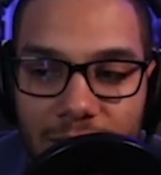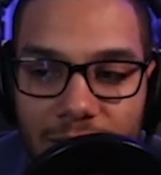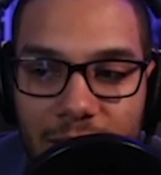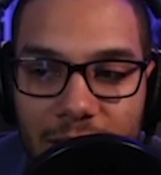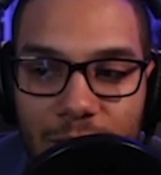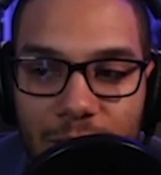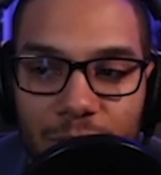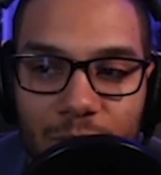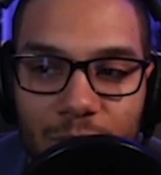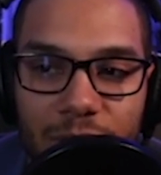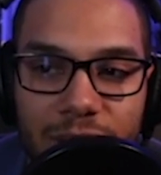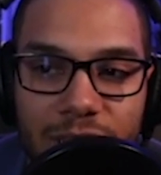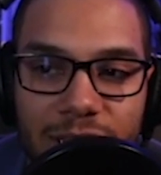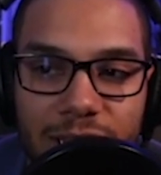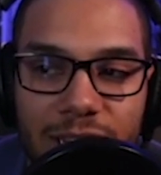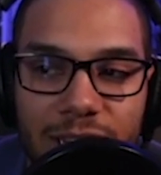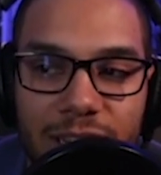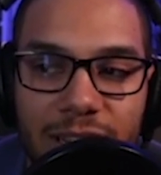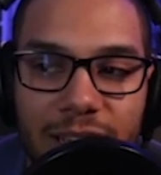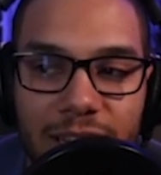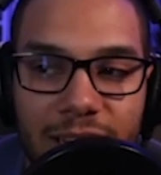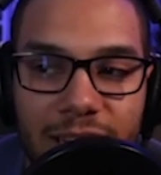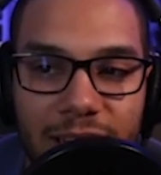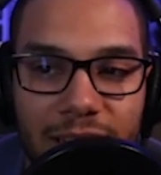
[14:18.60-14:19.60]
that
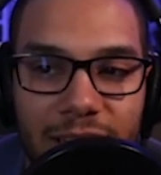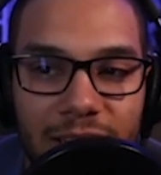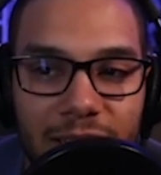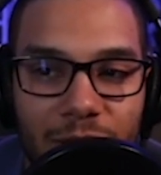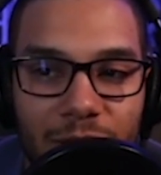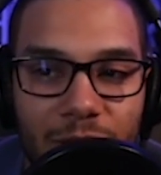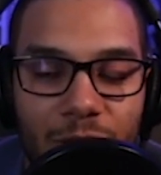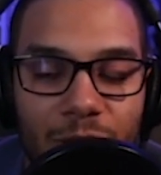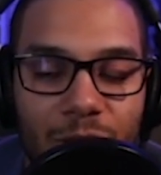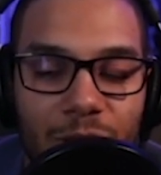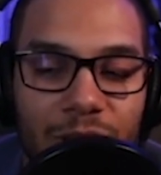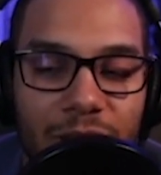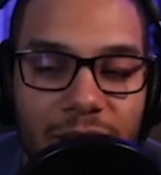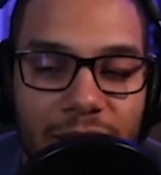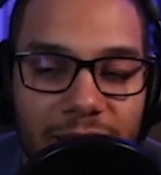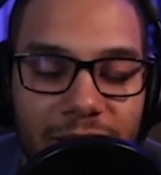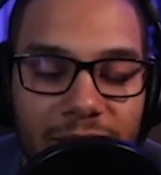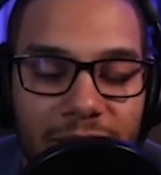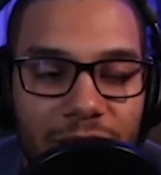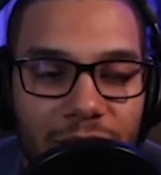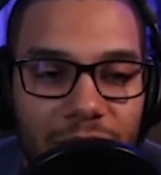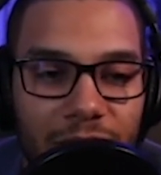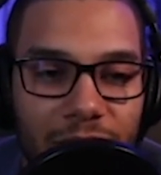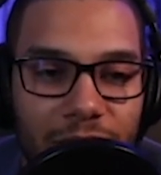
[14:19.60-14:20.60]
recently did the whole, like,
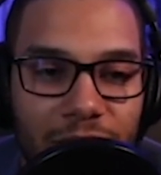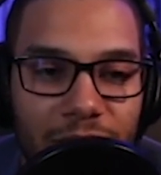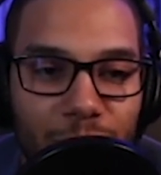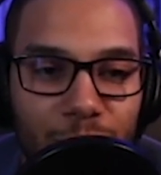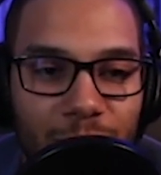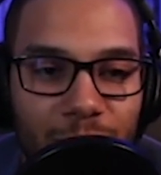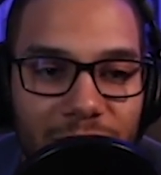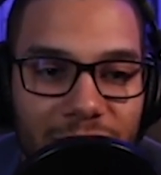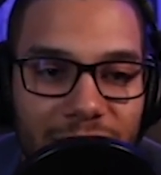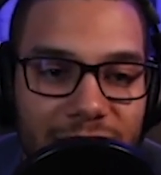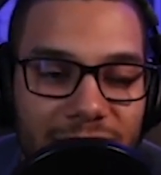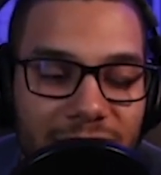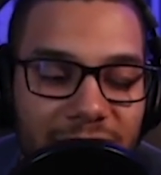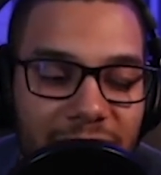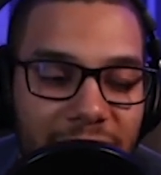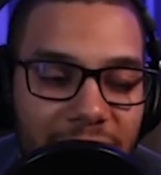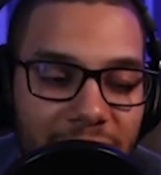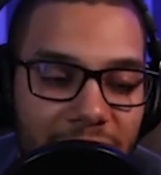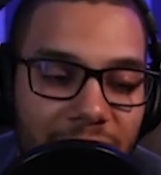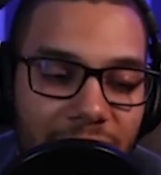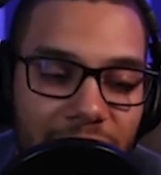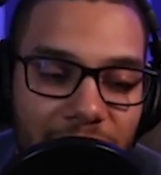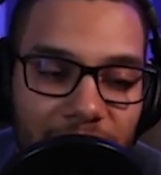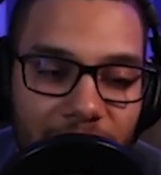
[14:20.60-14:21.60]
there are humans
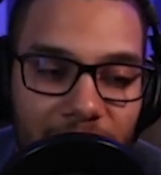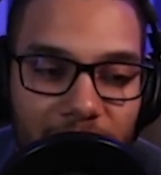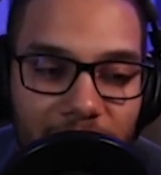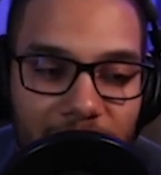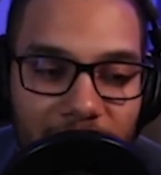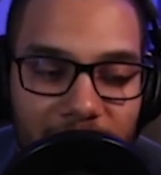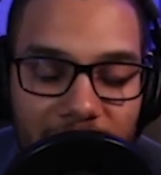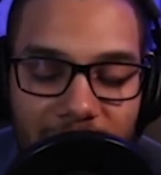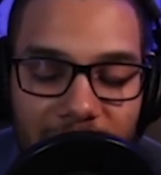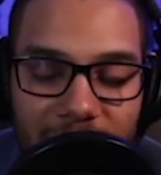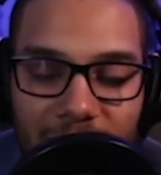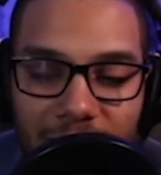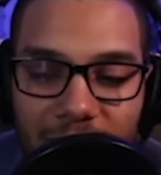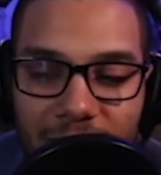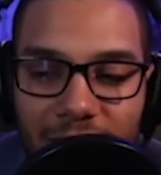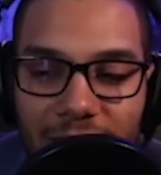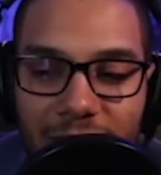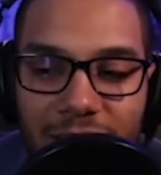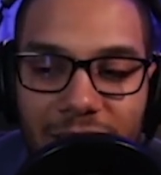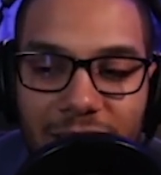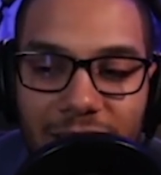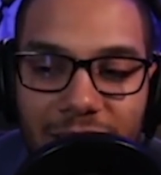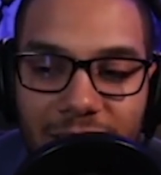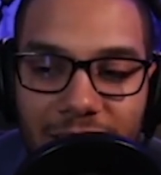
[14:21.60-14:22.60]
and there are
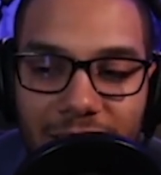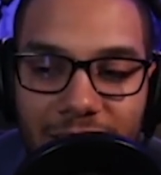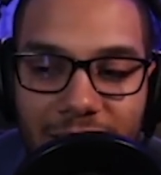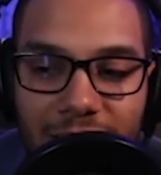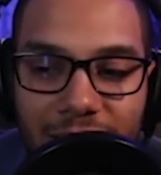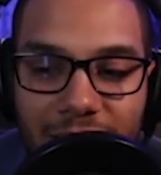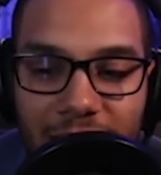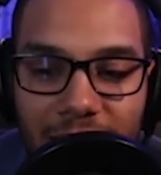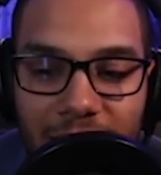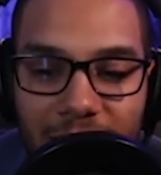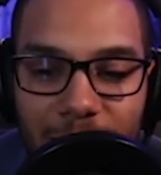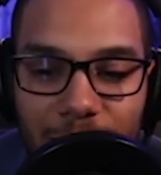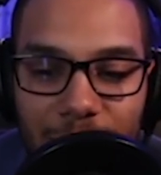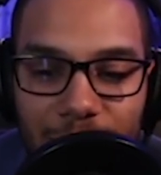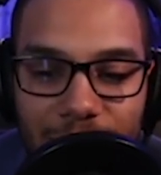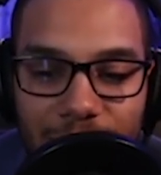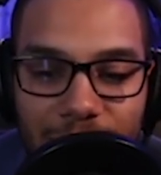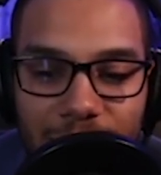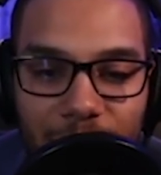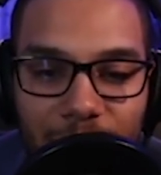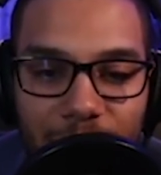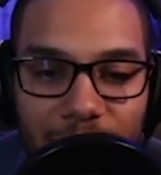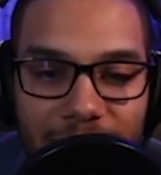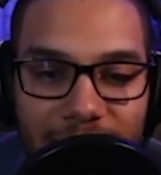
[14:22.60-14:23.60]
animals
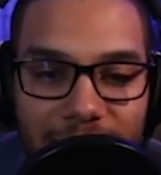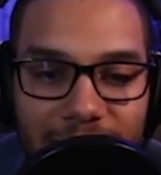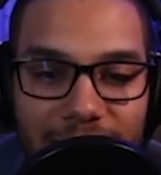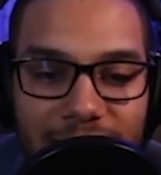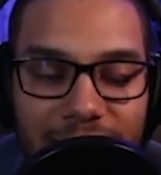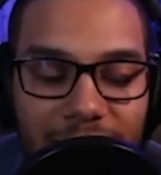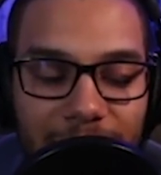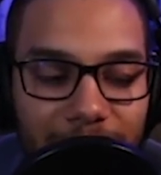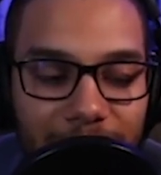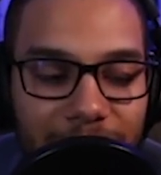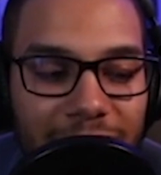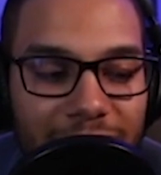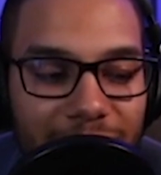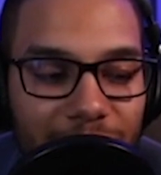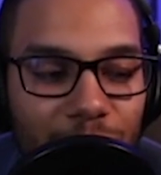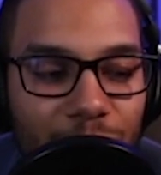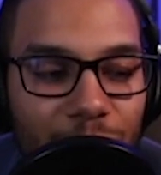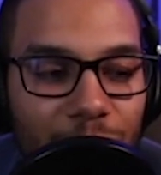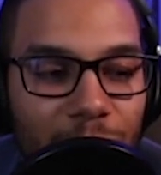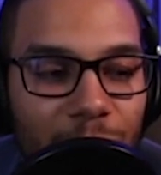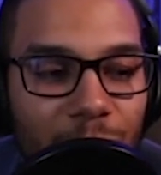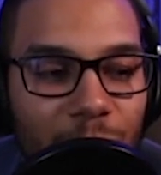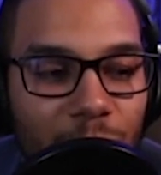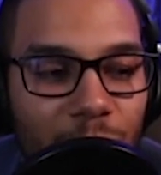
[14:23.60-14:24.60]
coexisting, but I don't
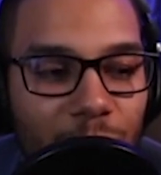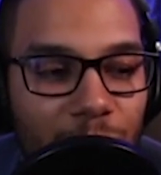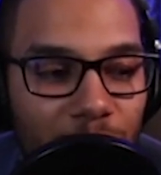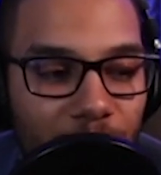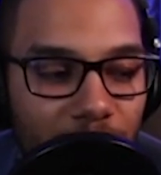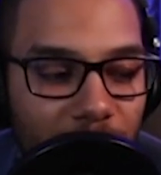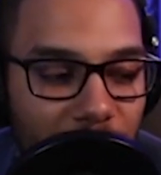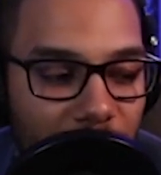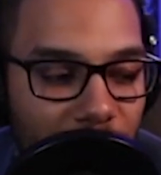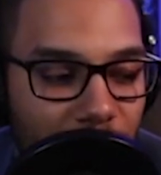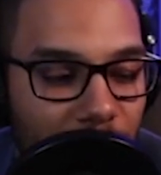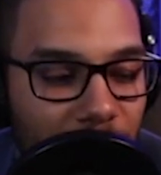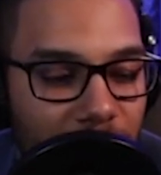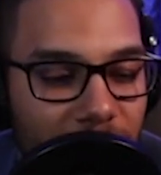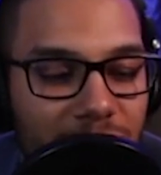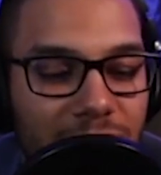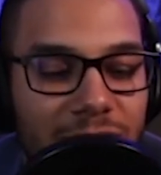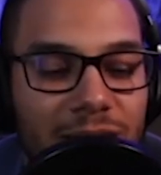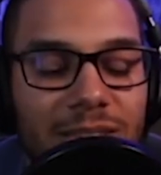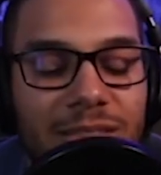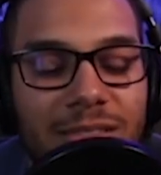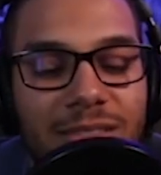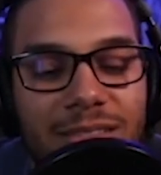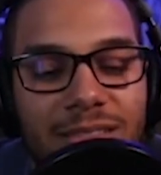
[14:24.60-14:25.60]
remember what movie it
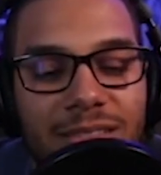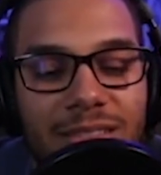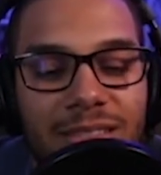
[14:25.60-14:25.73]
was.